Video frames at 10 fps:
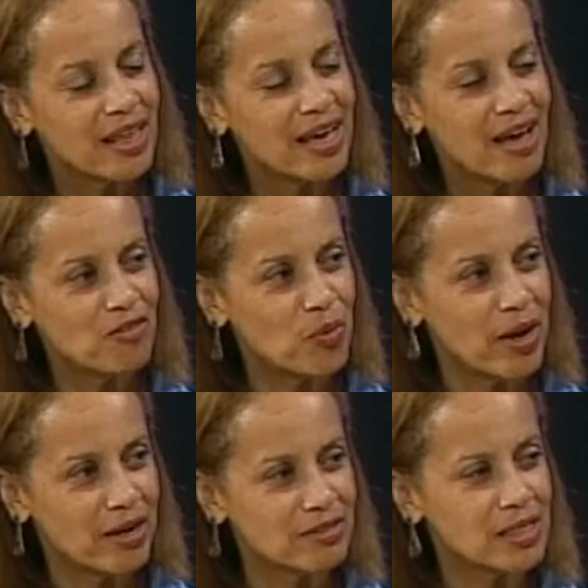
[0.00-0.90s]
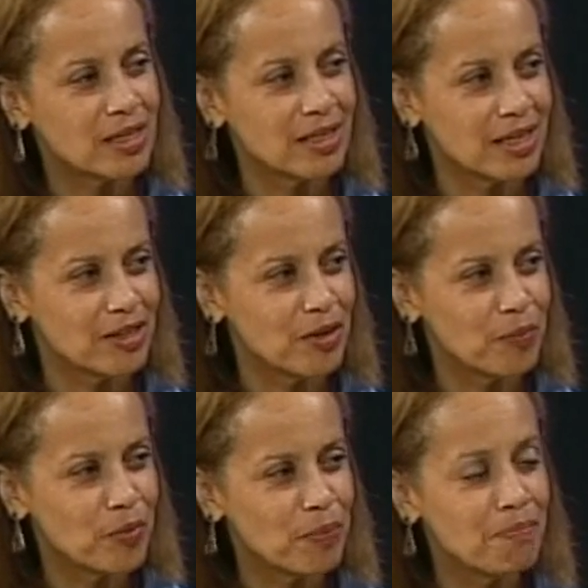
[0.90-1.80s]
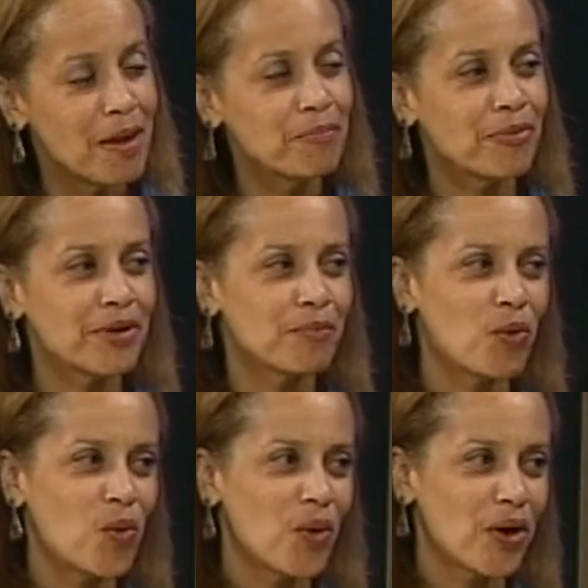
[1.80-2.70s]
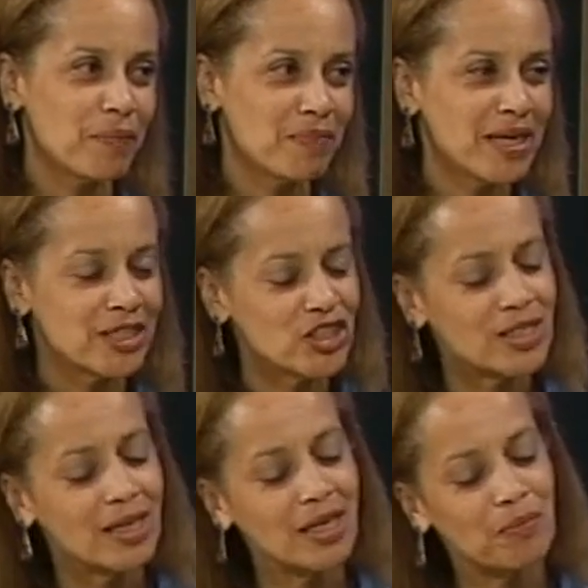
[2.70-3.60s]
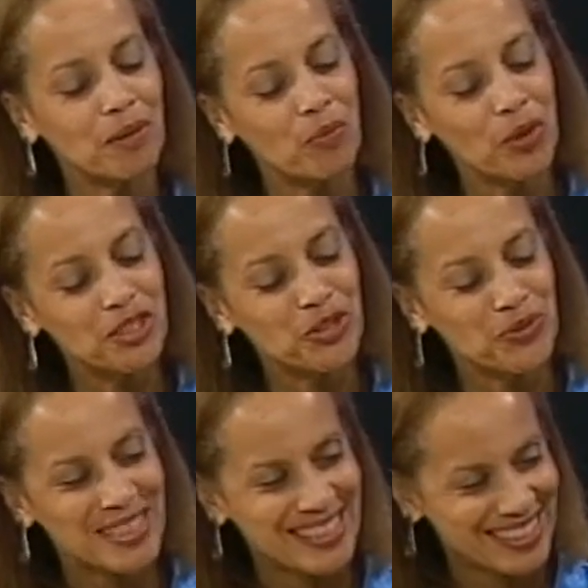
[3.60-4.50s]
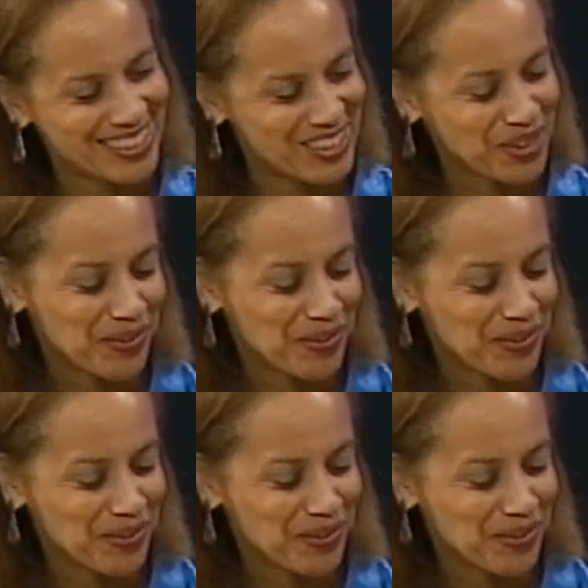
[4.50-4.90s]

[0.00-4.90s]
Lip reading: they have a way of suddenly remembering more and being just a little bit more interested. So.